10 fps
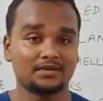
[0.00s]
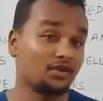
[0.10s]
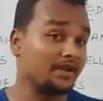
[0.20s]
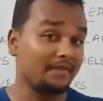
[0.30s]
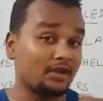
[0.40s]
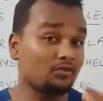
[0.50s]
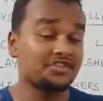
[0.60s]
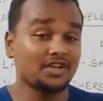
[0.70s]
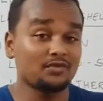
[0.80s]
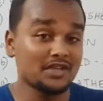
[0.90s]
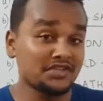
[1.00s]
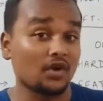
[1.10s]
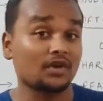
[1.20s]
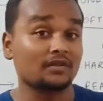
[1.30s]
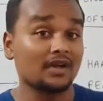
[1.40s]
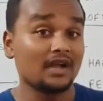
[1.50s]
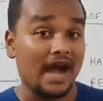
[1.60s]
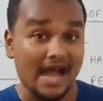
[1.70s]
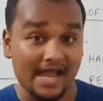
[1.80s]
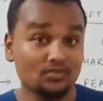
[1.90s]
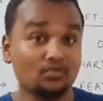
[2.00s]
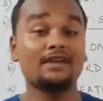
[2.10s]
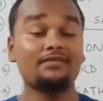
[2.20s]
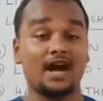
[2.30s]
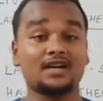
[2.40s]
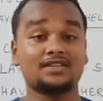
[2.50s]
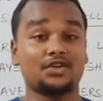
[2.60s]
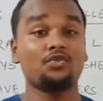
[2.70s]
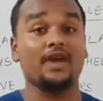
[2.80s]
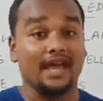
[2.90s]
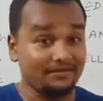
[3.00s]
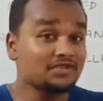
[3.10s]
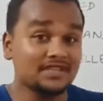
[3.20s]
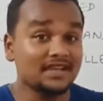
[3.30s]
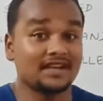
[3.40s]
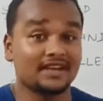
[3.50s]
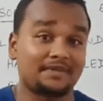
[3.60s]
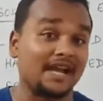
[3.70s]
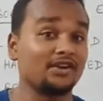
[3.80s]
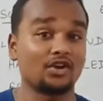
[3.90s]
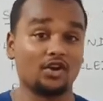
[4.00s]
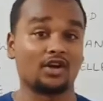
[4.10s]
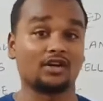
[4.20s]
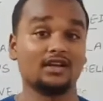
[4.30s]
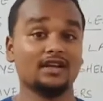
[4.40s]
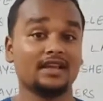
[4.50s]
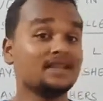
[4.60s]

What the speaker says: Sorry, my question was wrong. I would have asked you, have you seen a reptile or not?